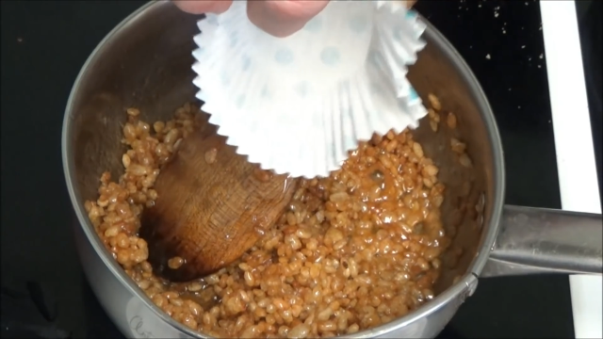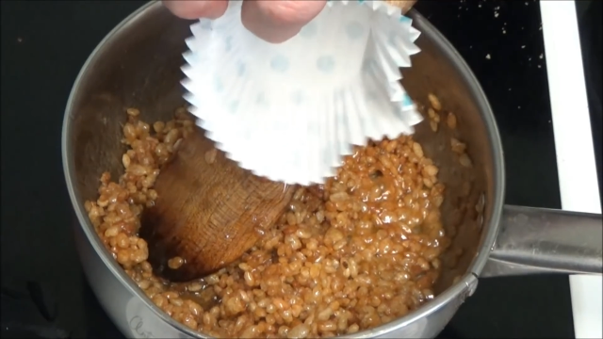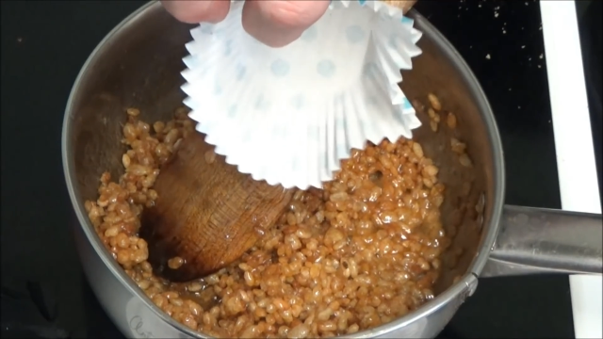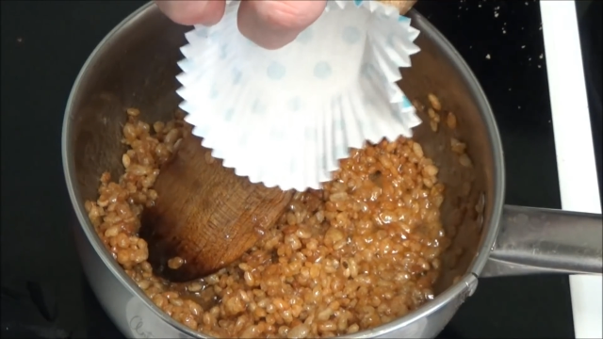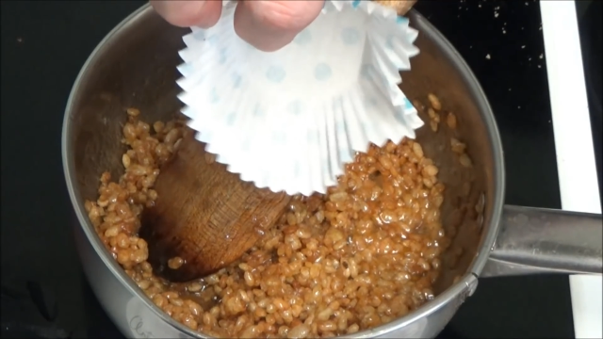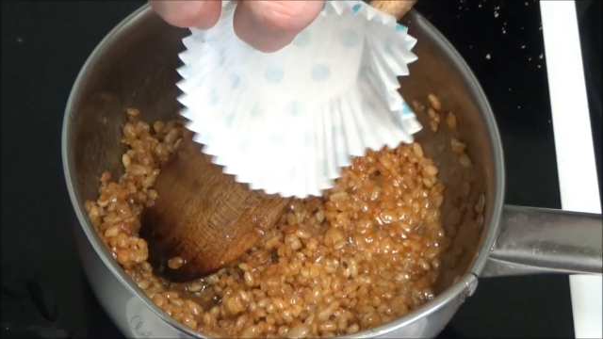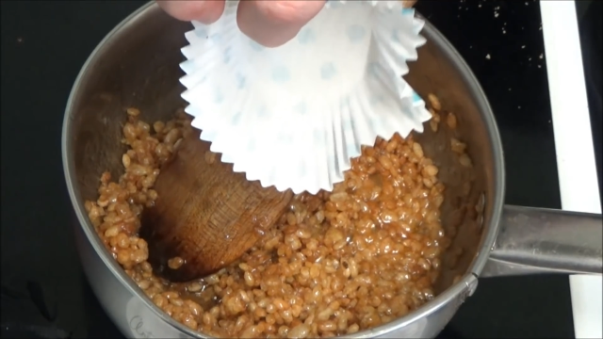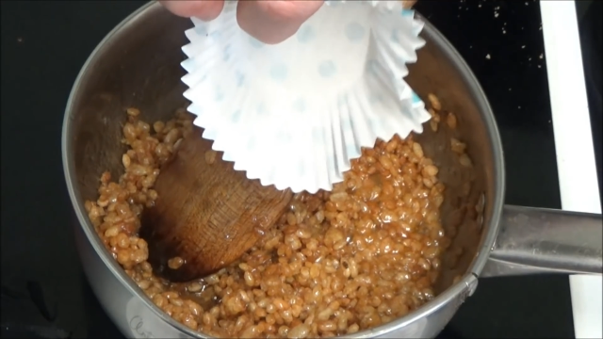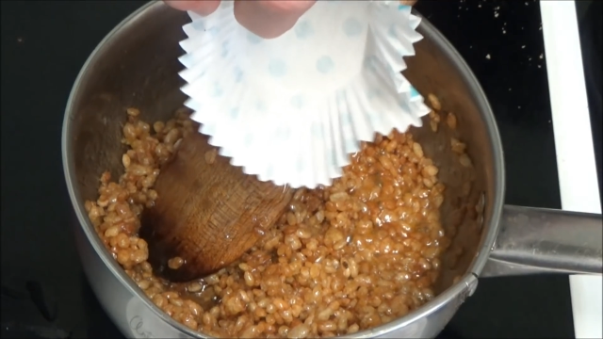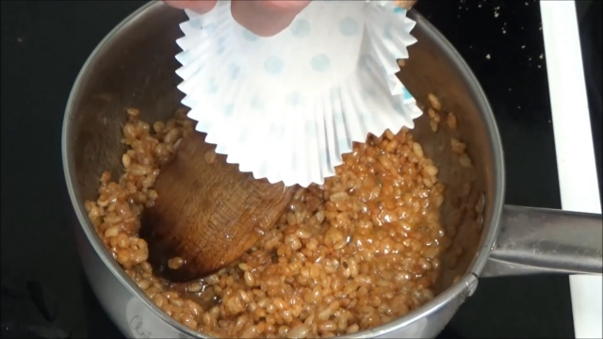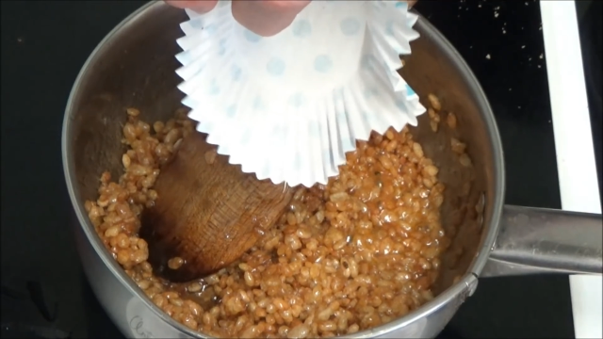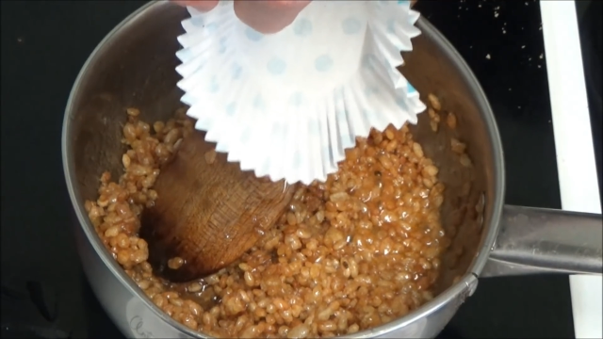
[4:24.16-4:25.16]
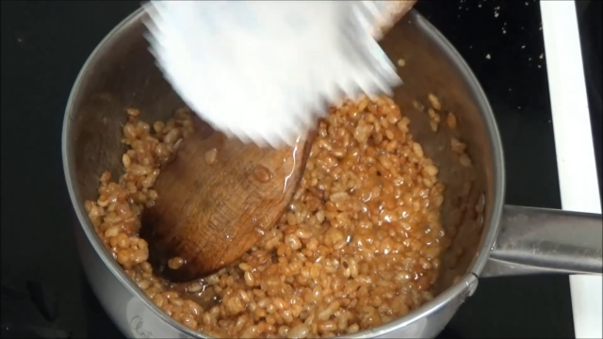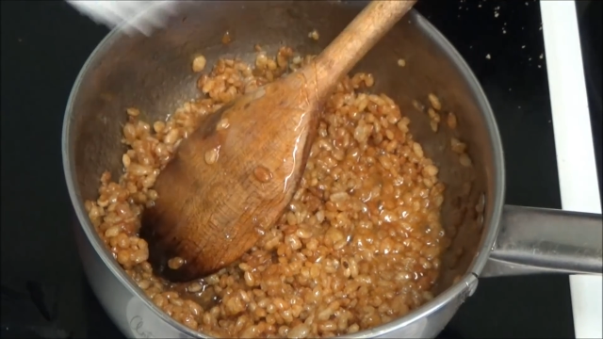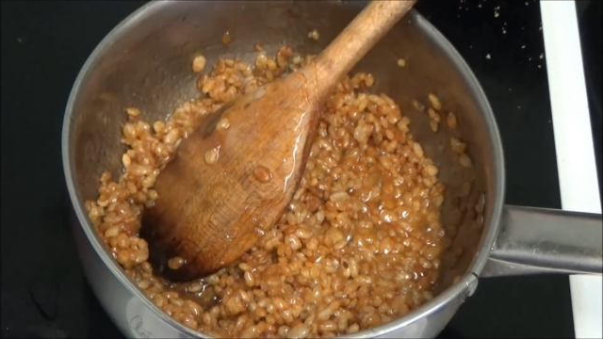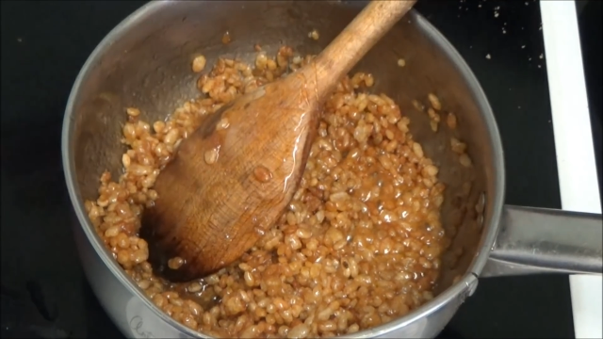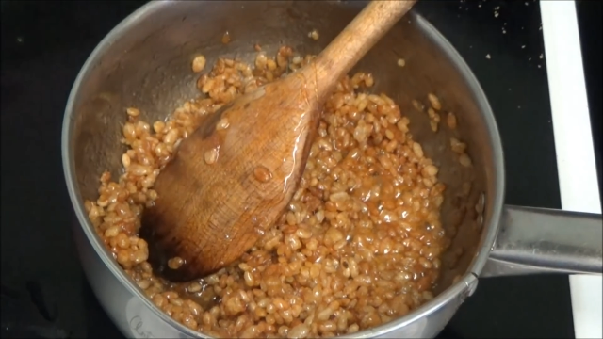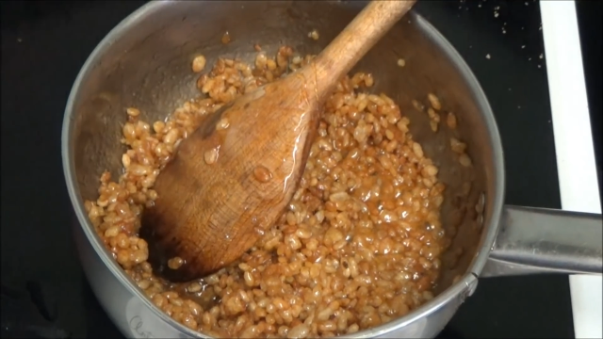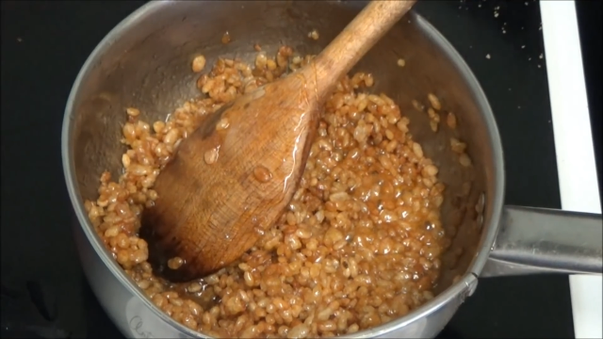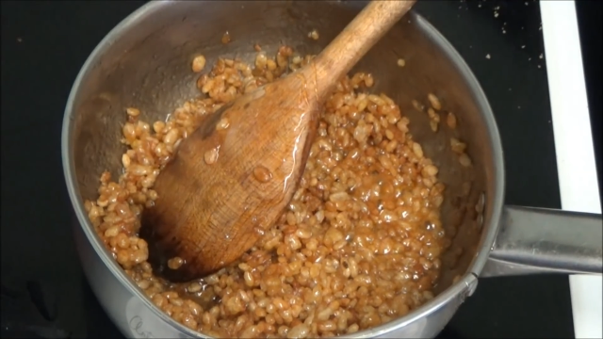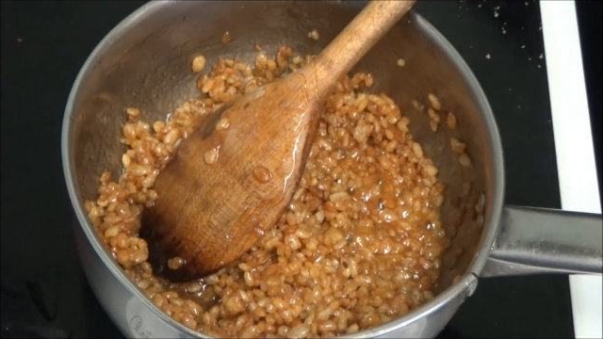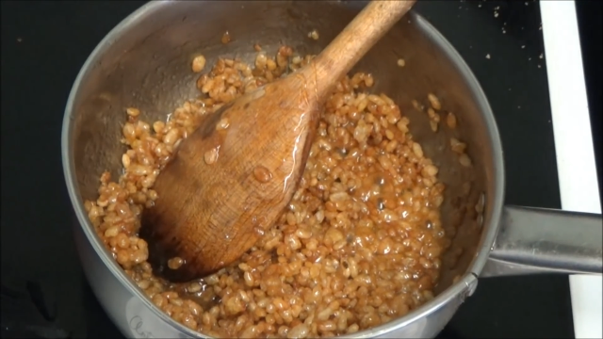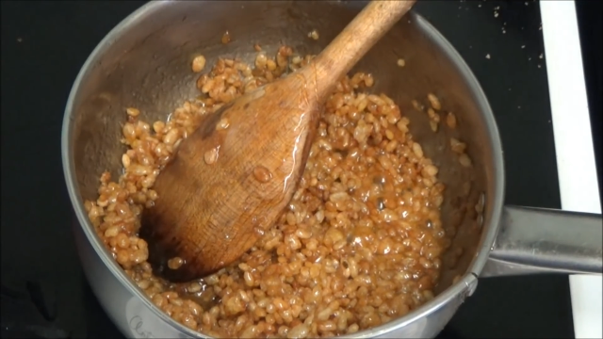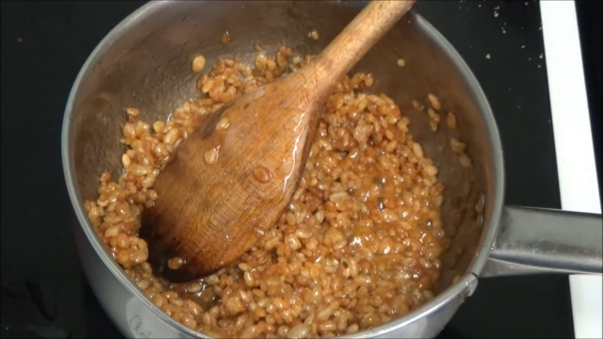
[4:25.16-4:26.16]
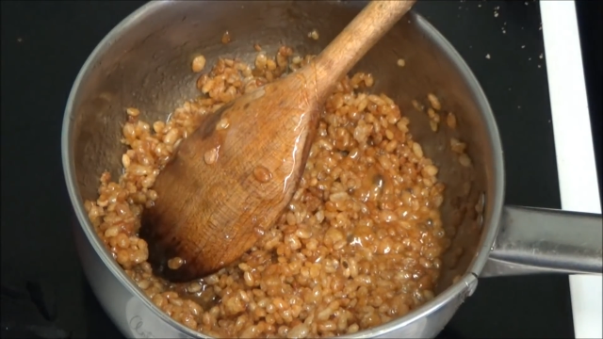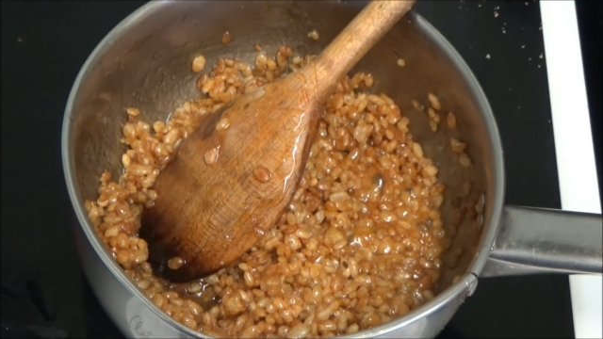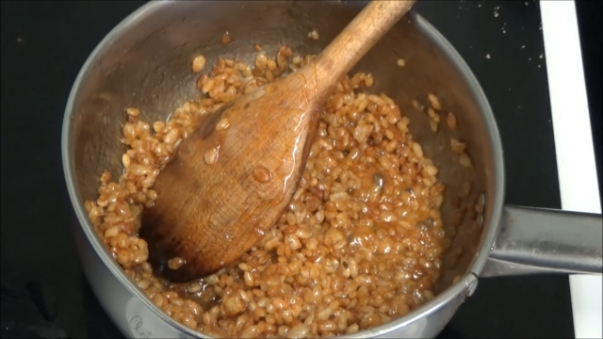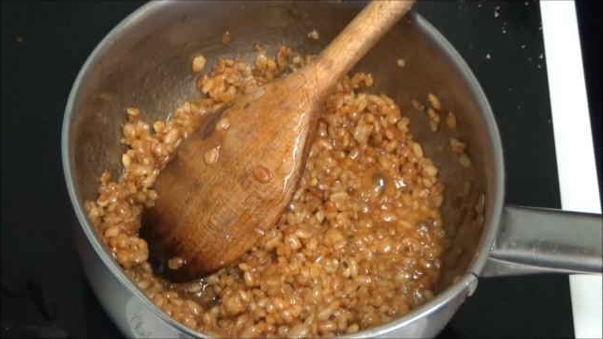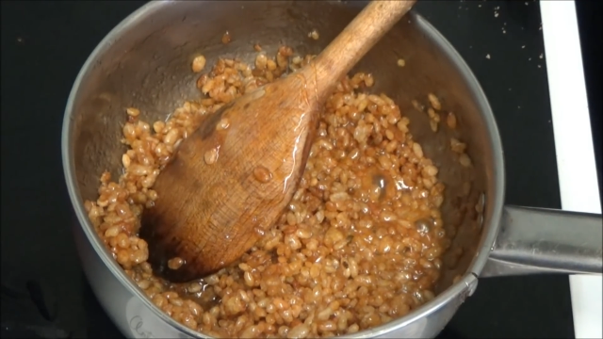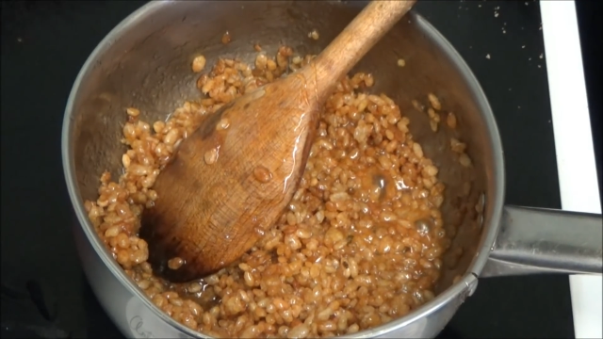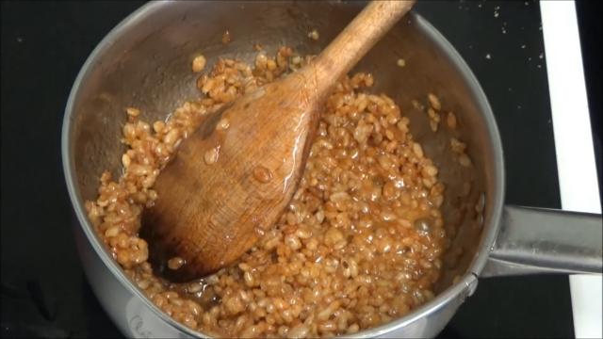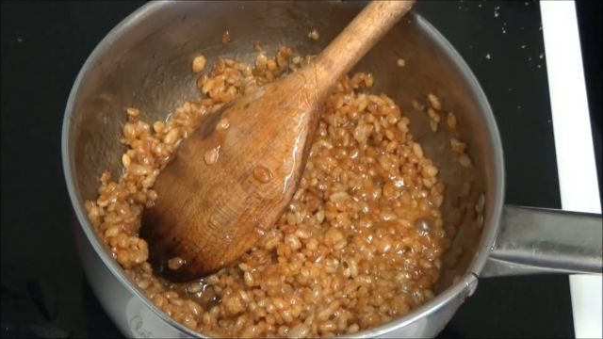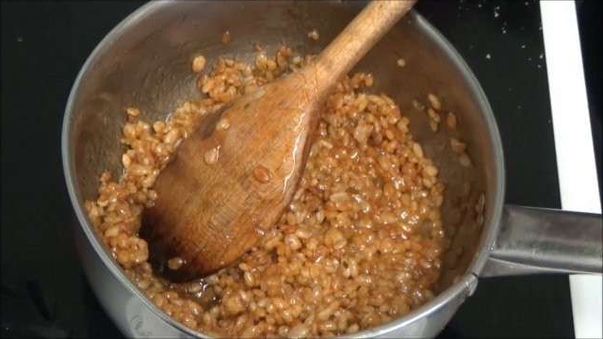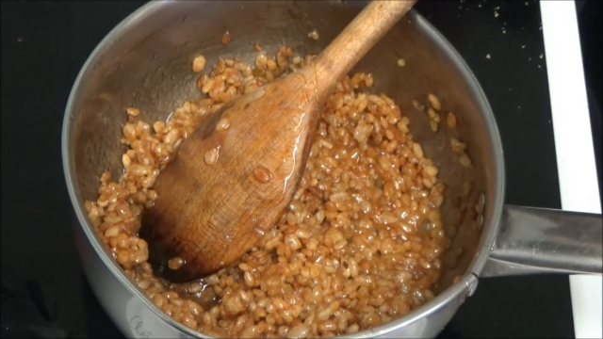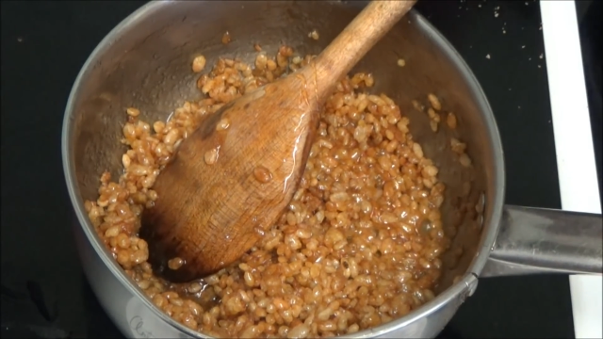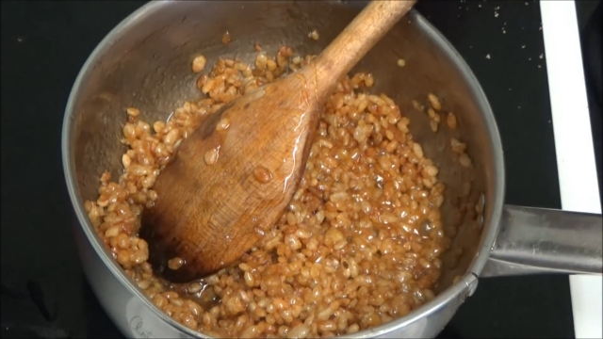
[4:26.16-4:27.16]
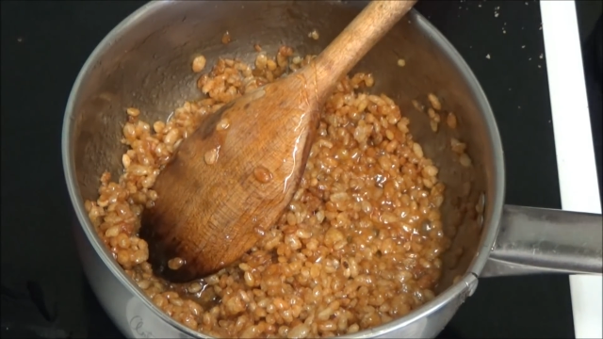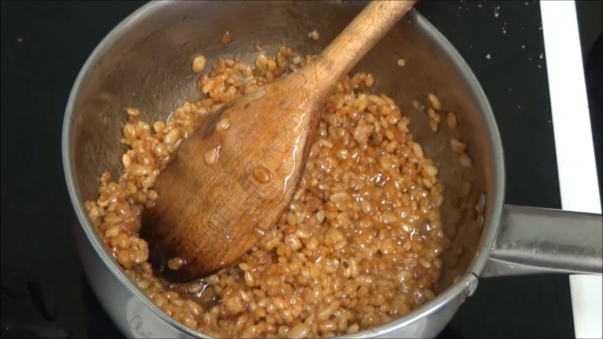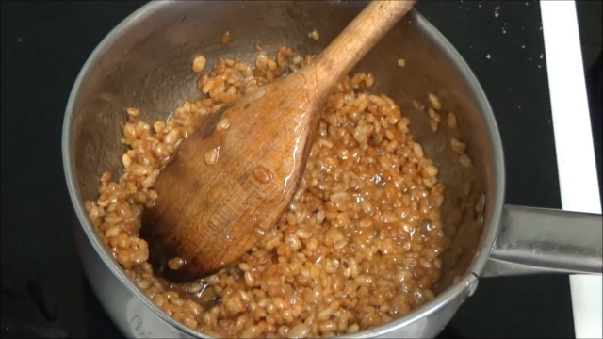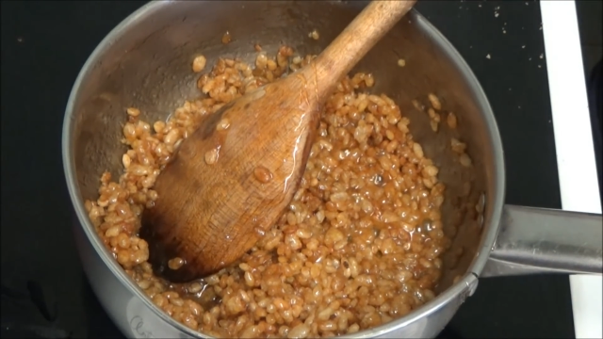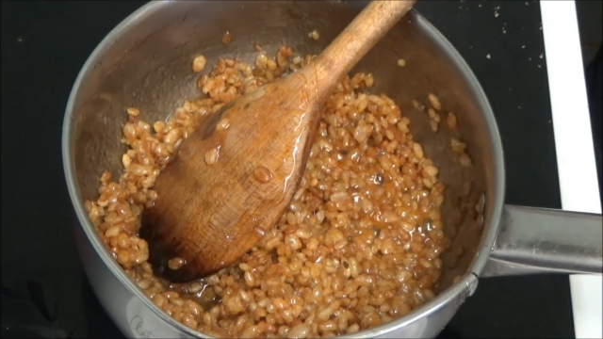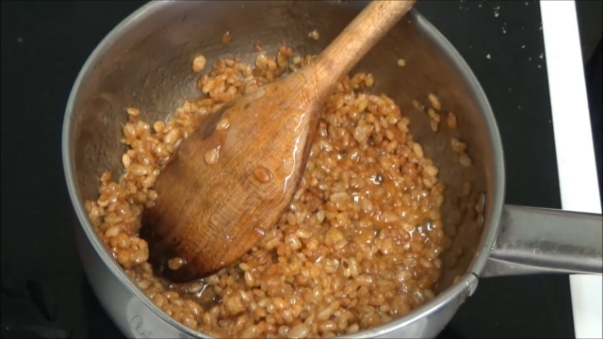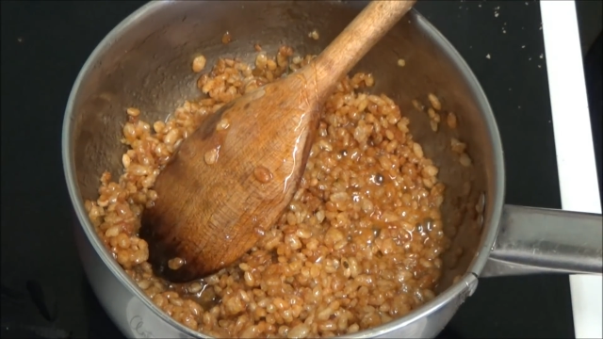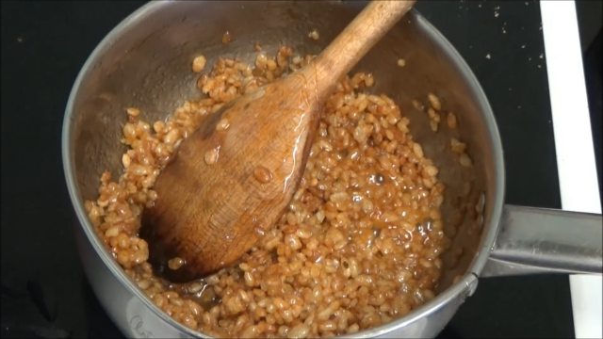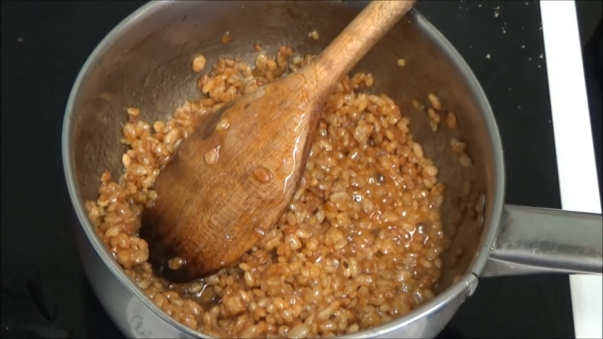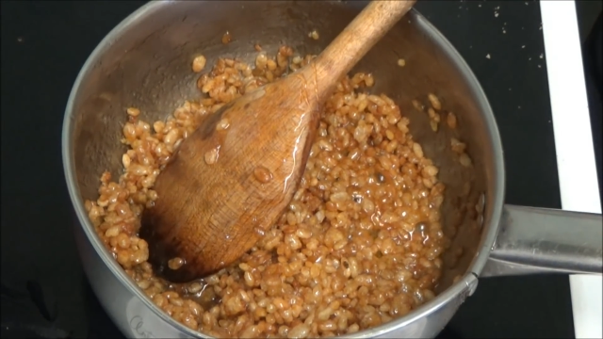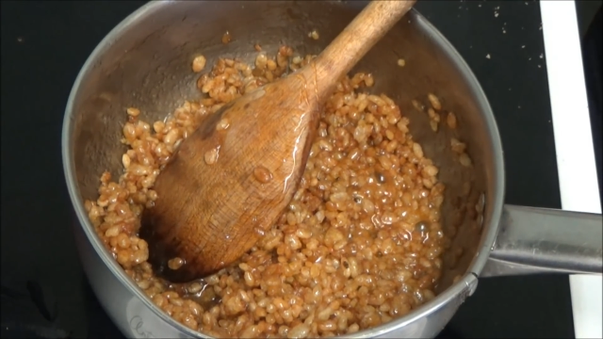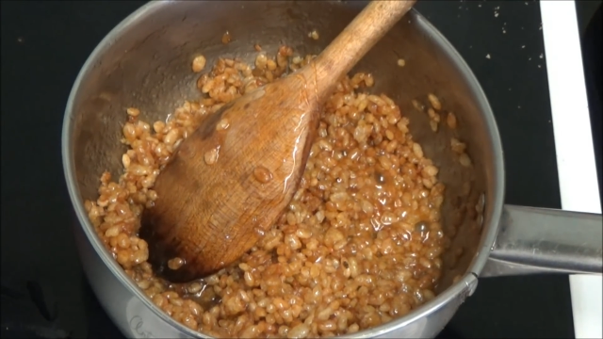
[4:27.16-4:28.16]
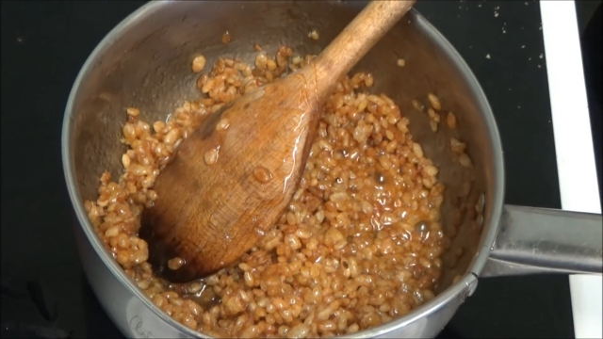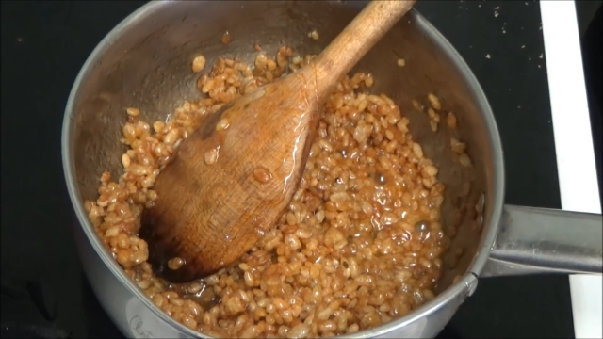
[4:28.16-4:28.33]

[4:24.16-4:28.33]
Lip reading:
No face is visible, so there are no lips to read.